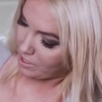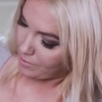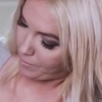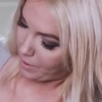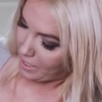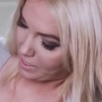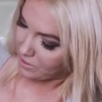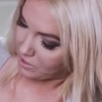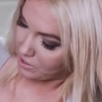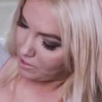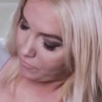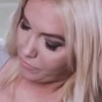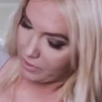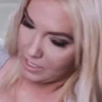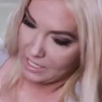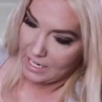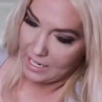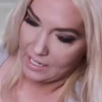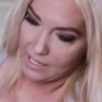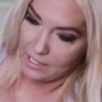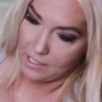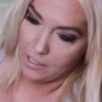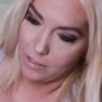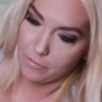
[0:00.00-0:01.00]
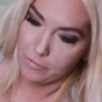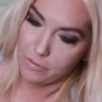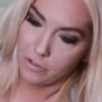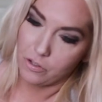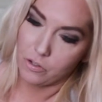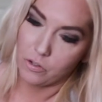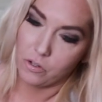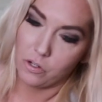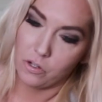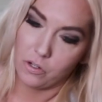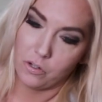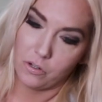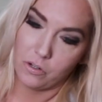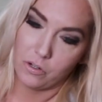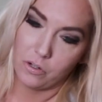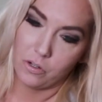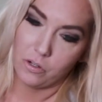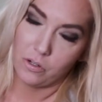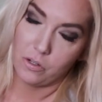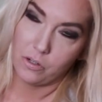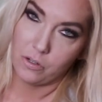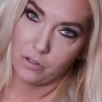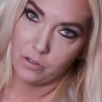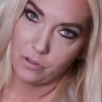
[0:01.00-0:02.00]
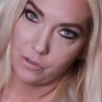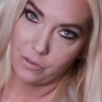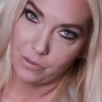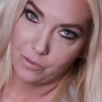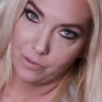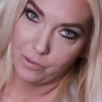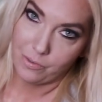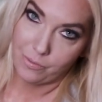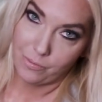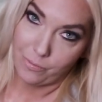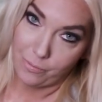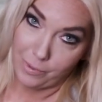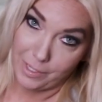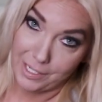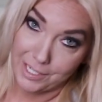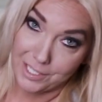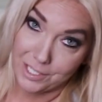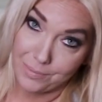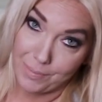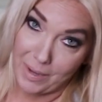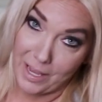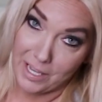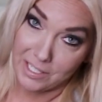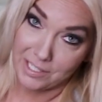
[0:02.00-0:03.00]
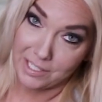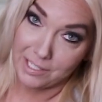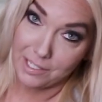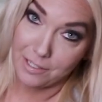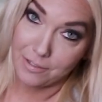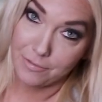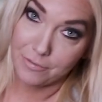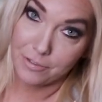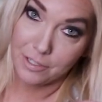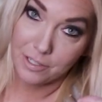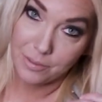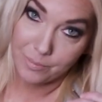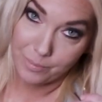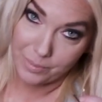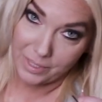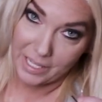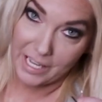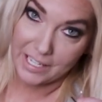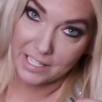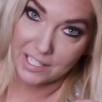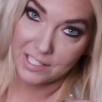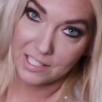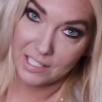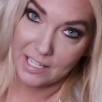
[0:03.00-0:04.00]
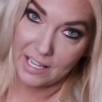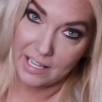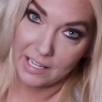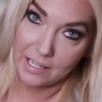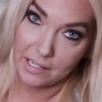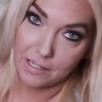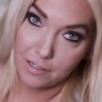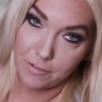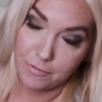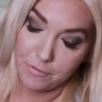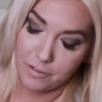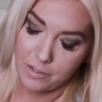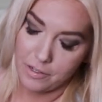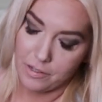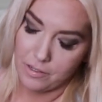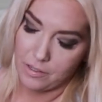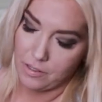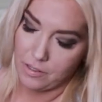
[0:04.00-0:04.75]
the positive and negative. Red is positive, black is negative.